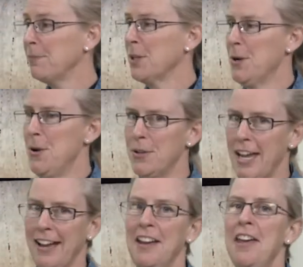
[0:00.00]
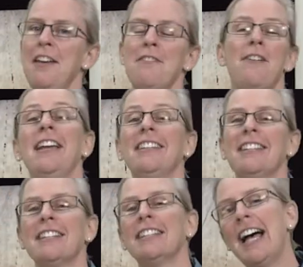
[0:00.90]
Okay, finally,
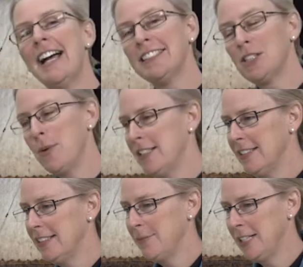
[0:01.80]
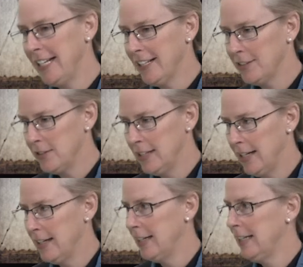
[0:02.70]
the last question that I'm going to answer
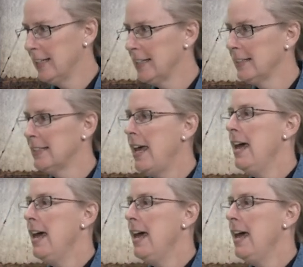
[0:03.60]
today is